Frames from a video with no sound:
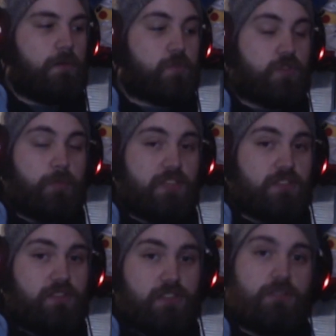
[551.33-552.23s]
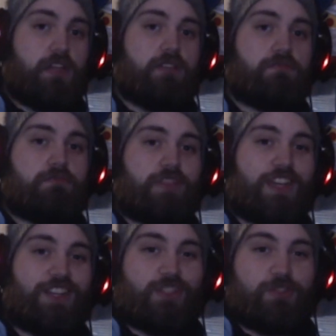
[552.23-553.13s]
So basically, hey,
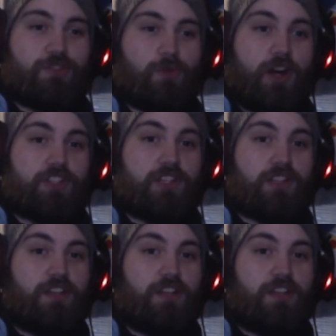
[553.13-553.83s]
thank you so much for watching.